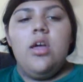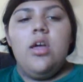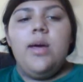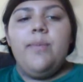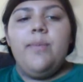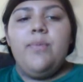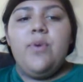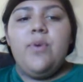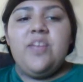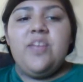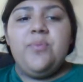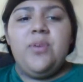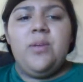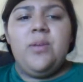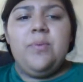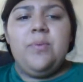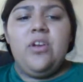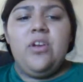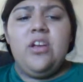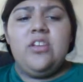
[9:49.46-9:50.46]
But raspberry
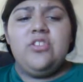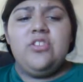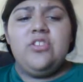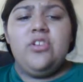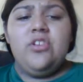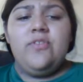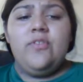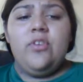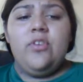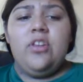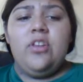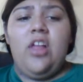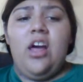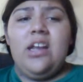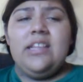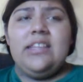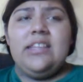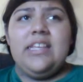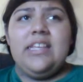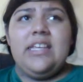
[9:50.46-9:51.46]
puree is good for a lot
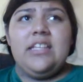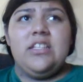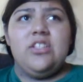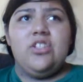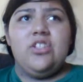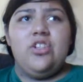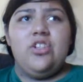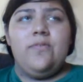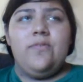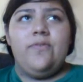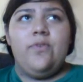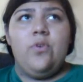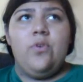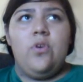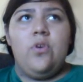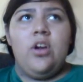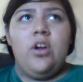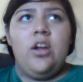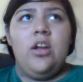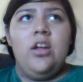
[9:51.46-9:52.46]
of things. It's good
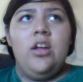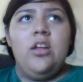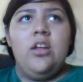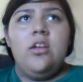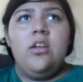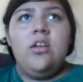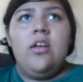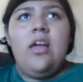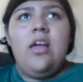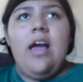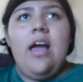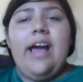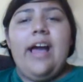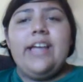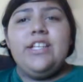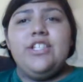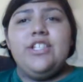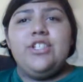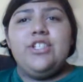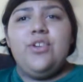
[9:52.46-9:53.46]
for
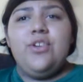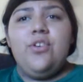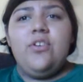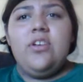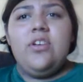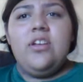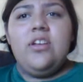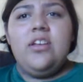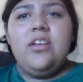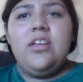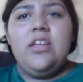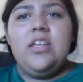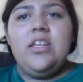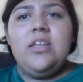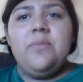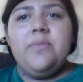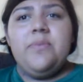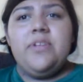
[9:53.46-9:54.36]
ice cream.